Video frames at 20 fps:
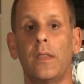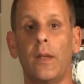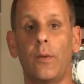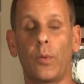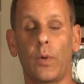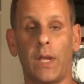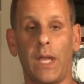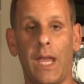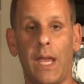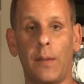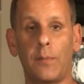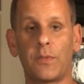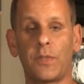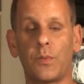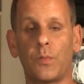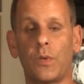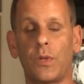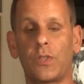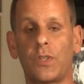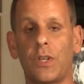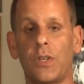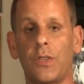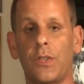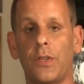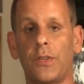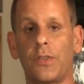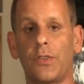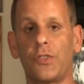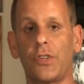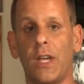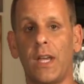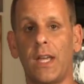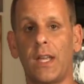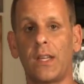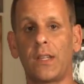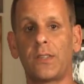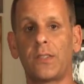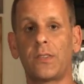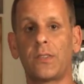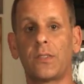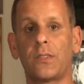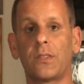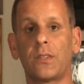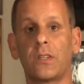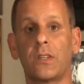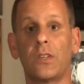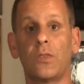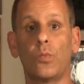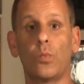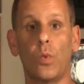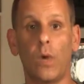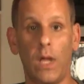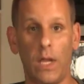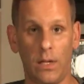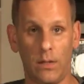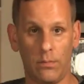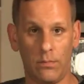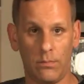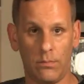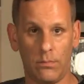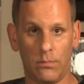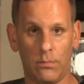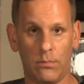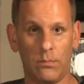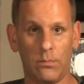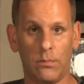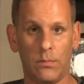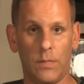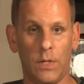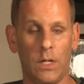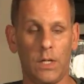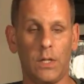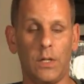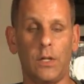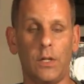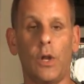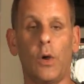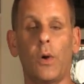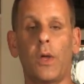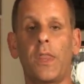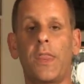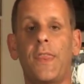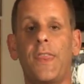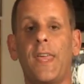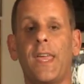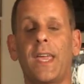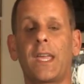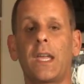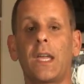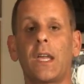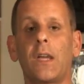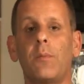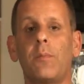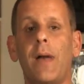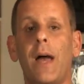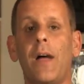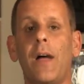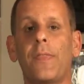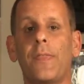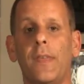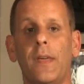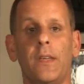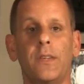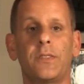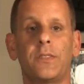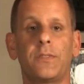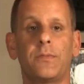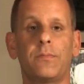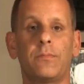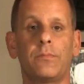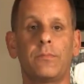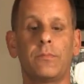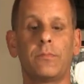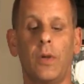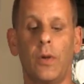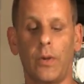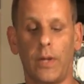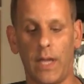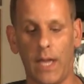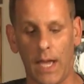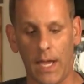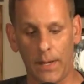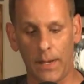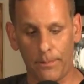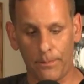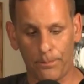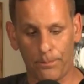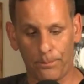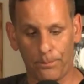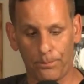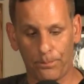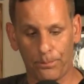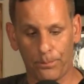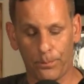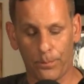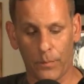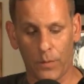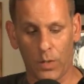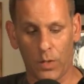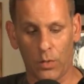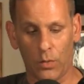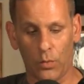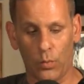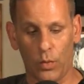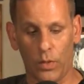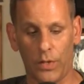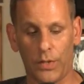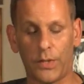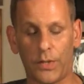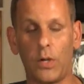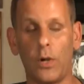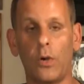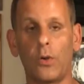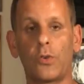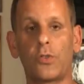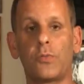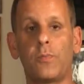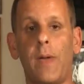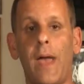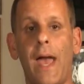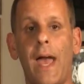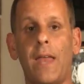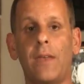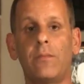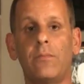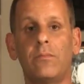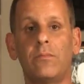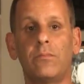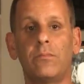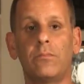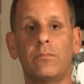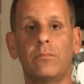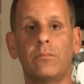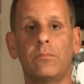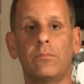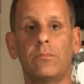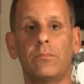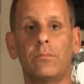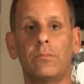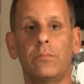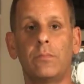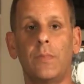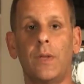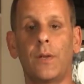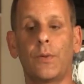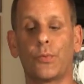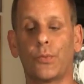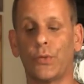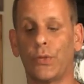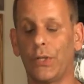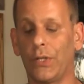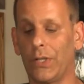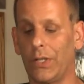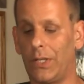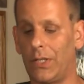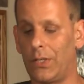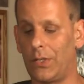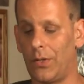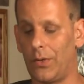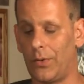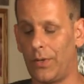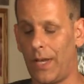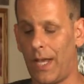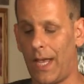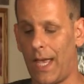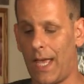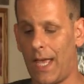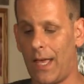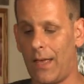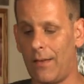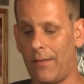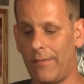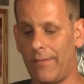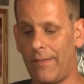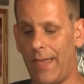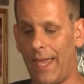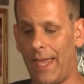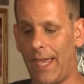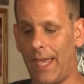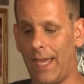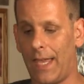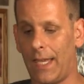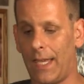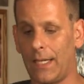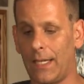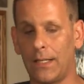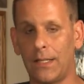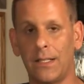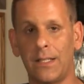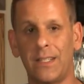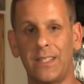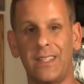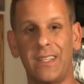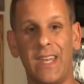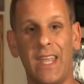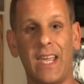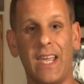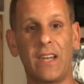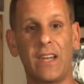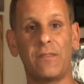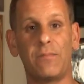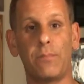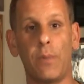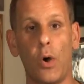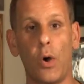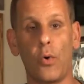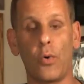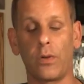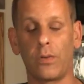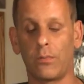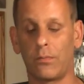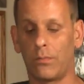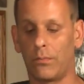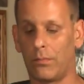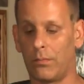that were games in which I thought the Giants could win. You know, and thinking about this, okay, with Coach Pat, I really don't have a negative bone.